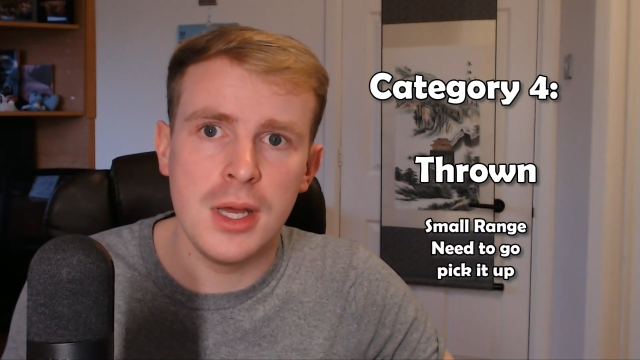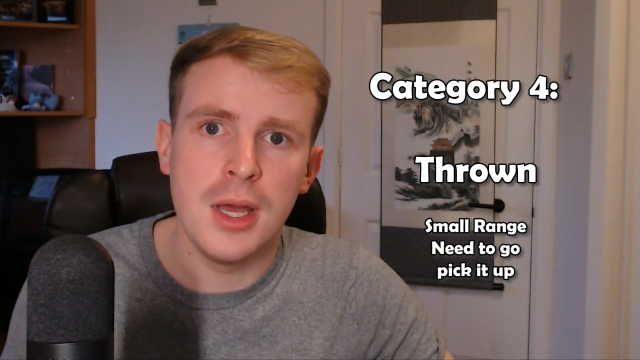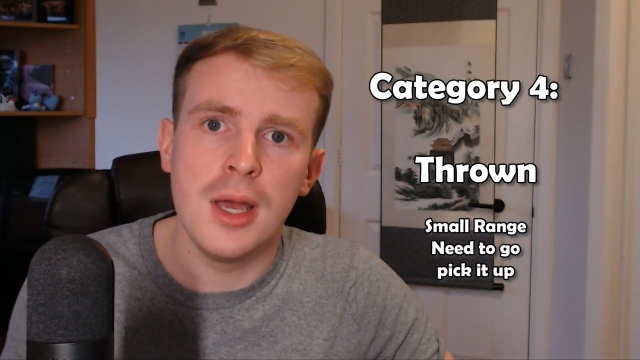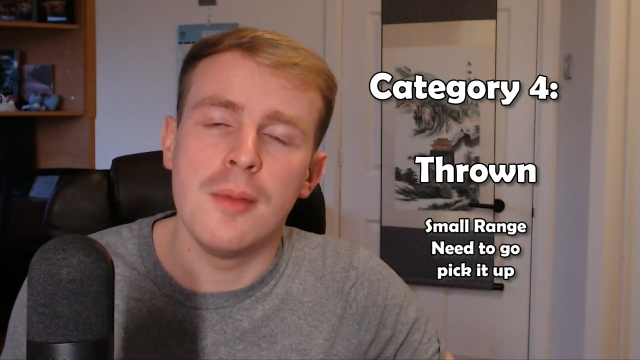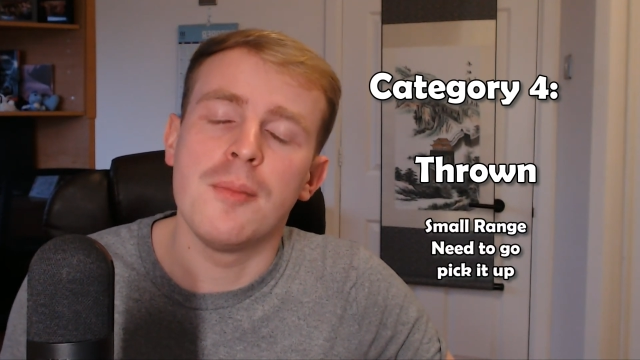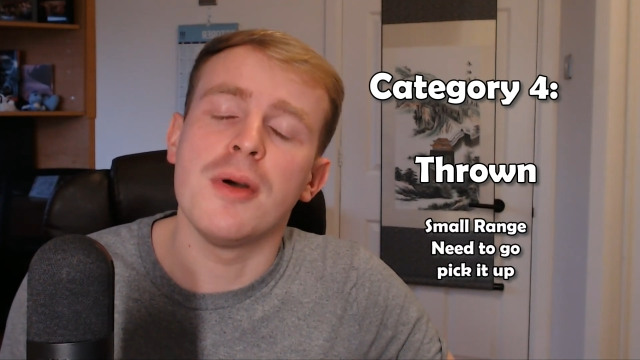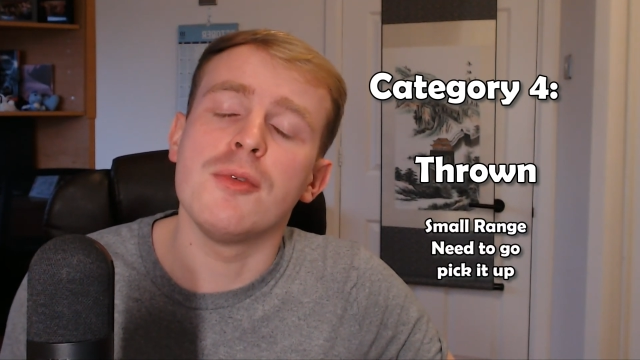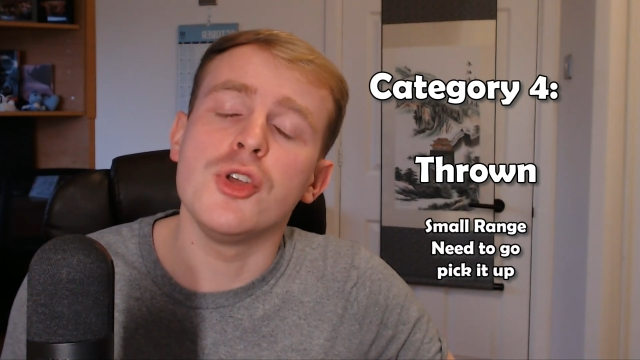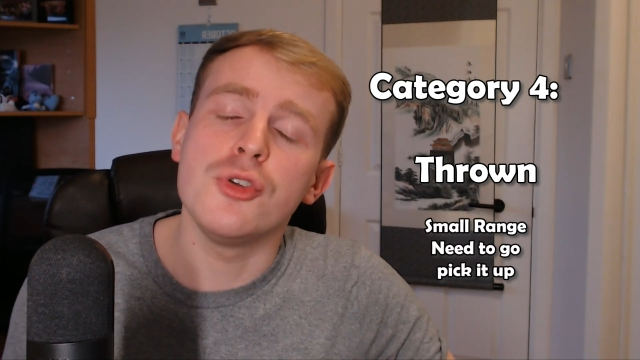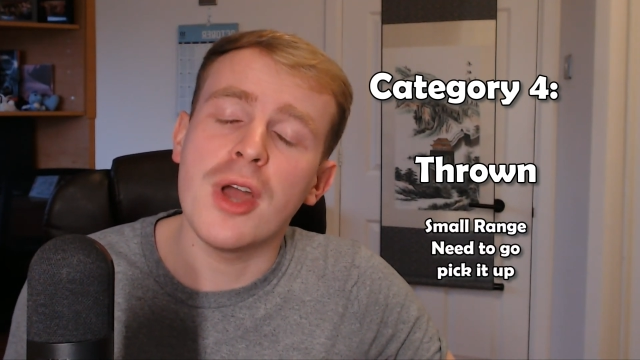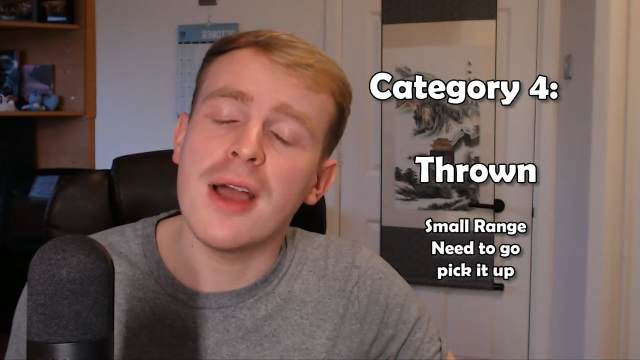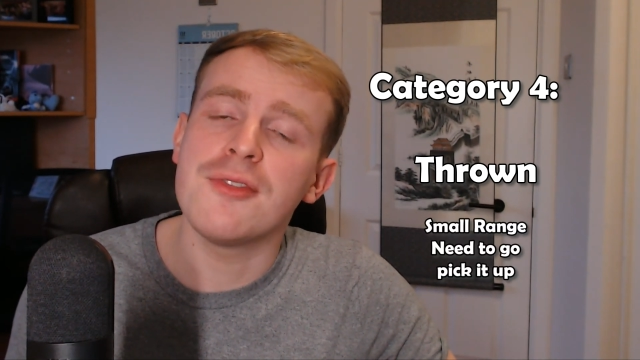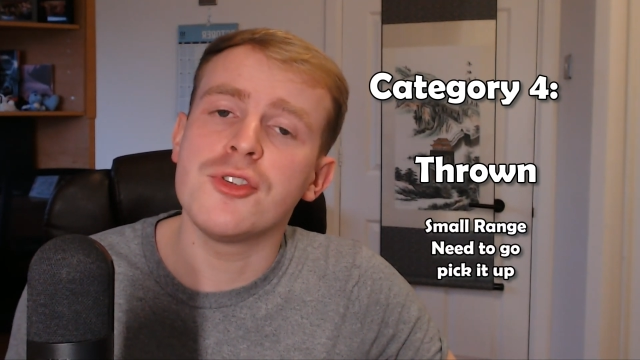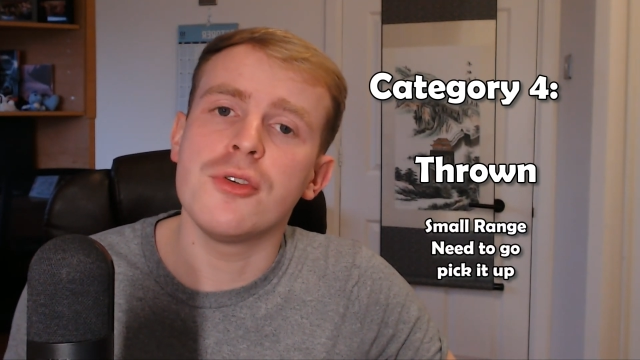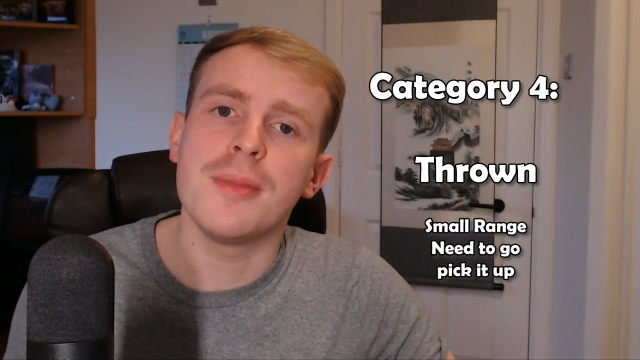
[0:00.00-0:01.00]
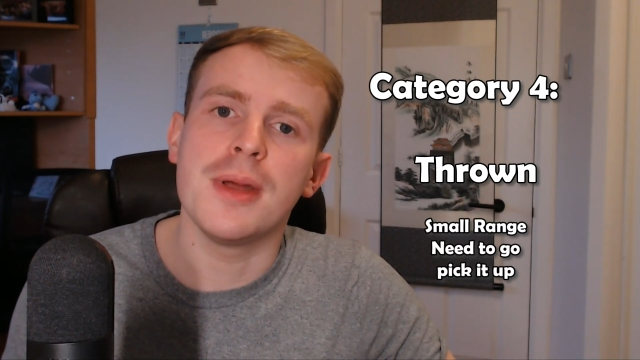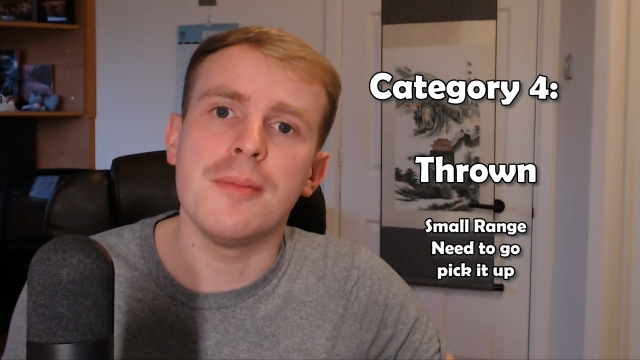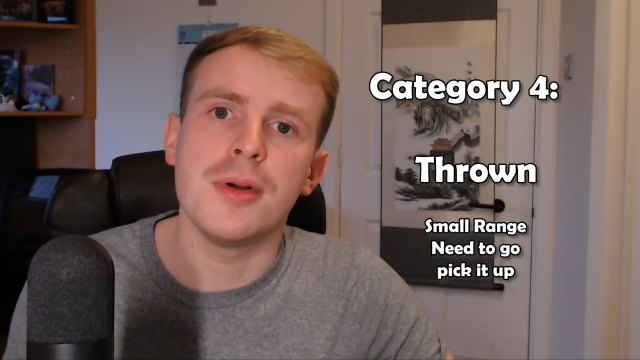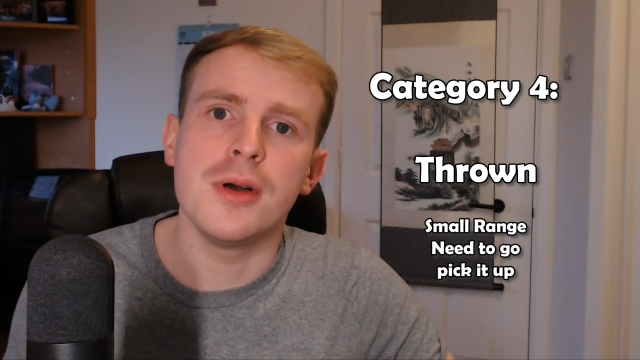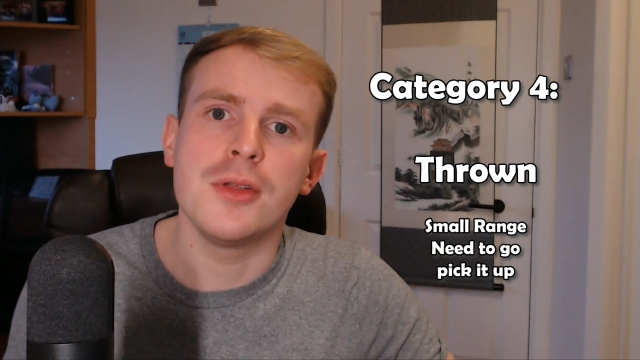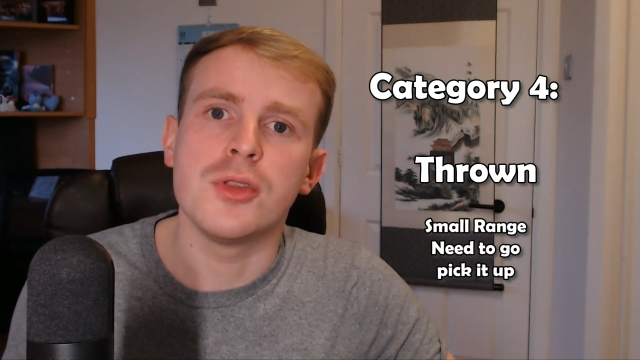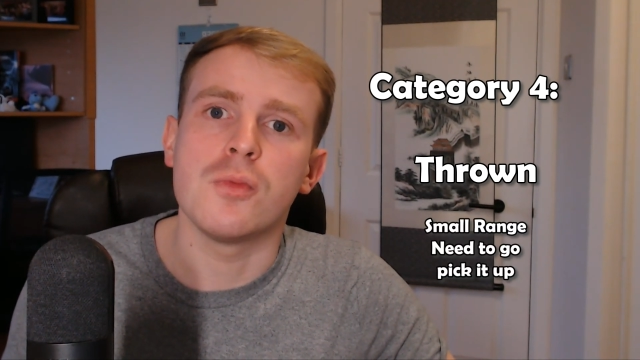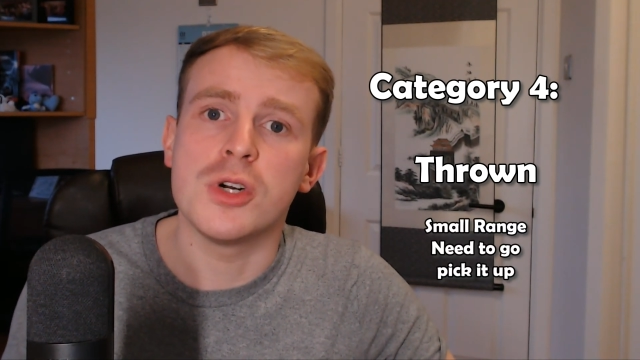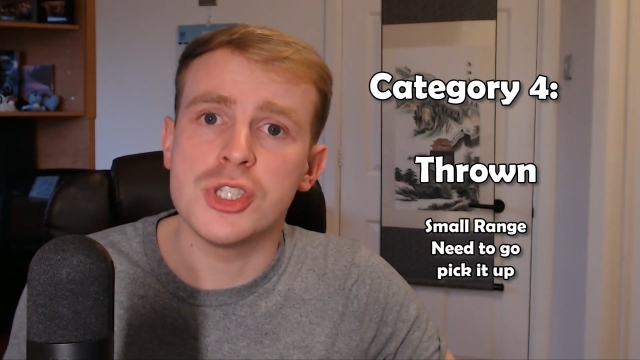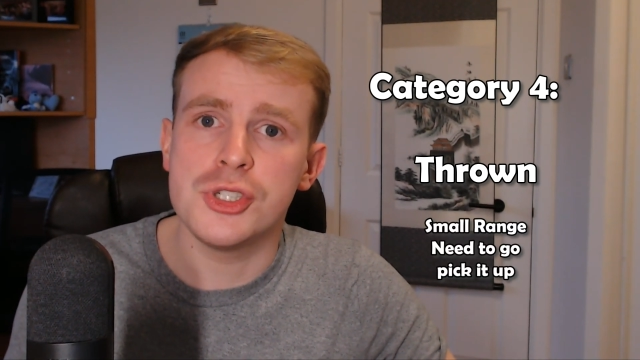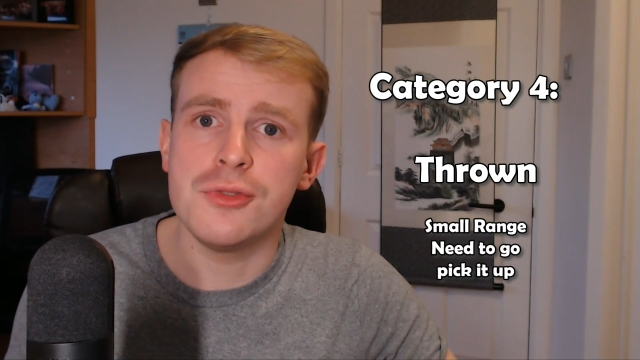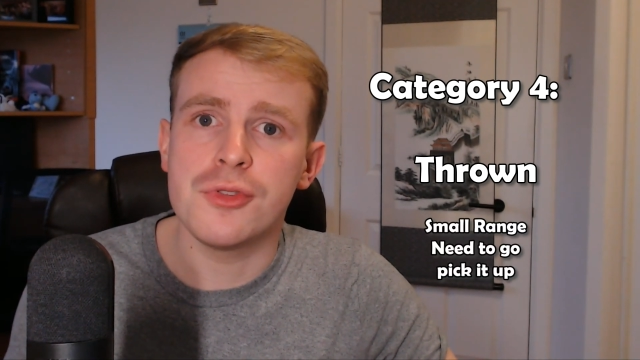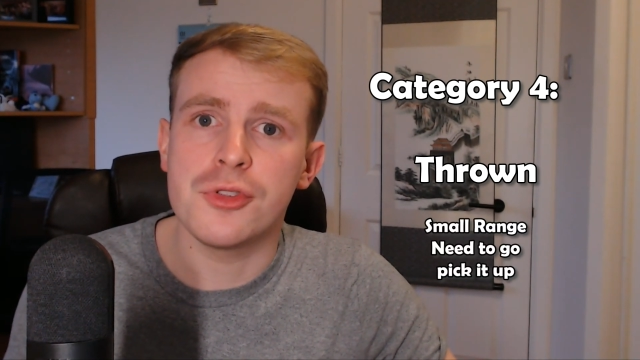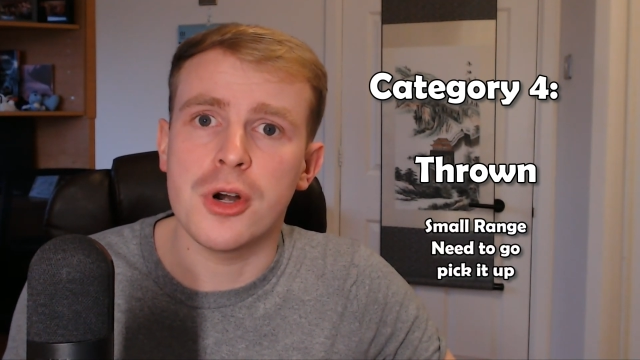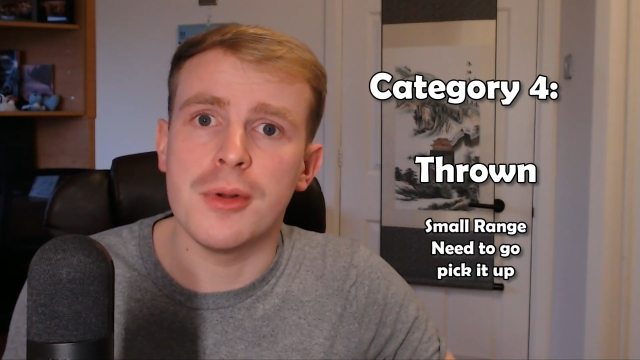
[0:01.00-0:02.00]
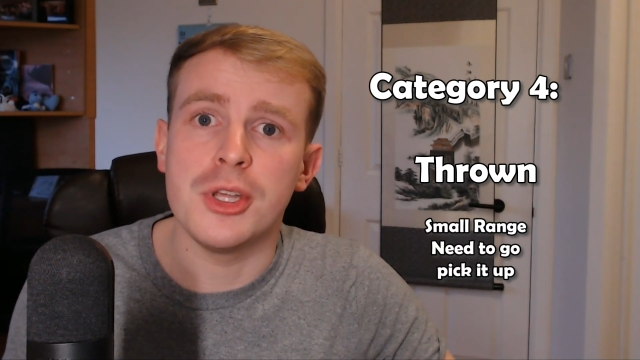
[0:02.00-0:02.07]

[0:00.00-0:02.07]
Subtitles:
But you have to remember that once you throw it,